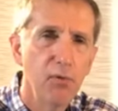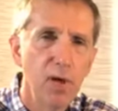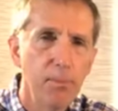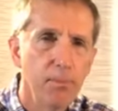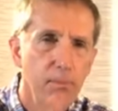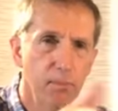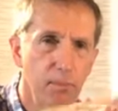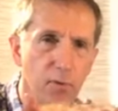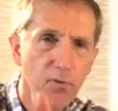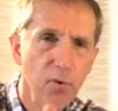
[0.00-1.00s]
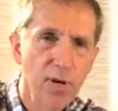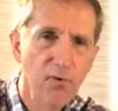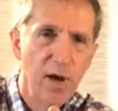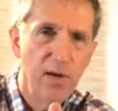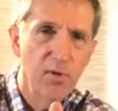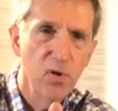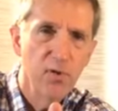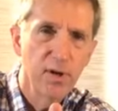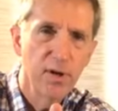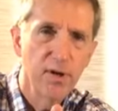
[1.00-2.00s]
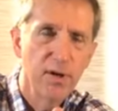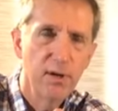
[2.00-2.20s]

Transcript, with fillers: Flip the 45 over,